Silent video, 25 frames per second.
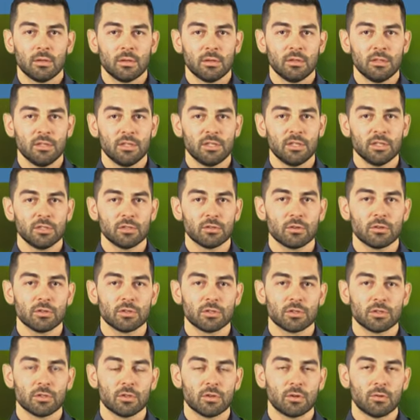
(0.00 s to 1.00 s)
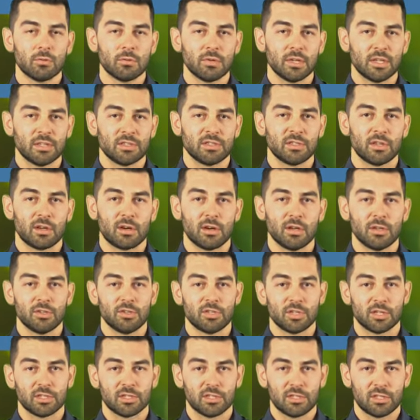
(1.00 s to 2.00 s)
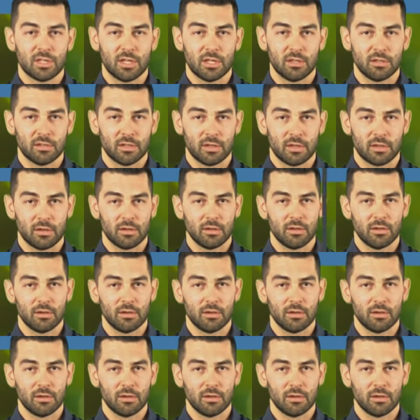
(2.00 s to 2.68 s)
This is also known as a range extender.